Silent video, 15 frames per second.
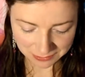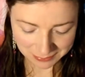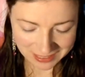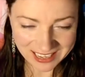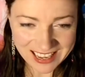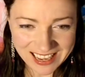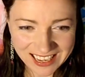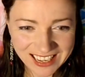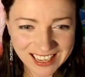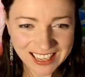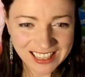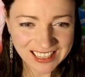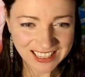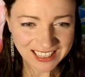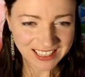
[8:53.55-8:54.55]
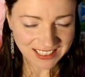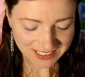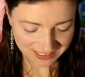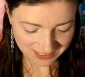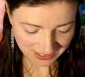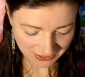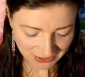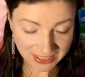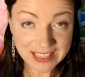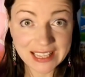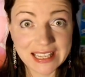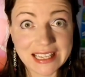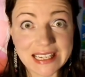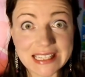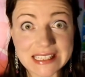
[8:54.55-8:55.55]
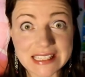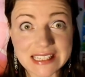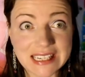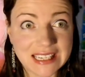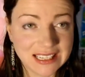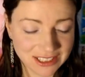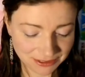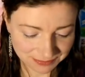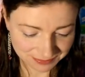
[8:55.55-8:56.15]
me. So, let's see.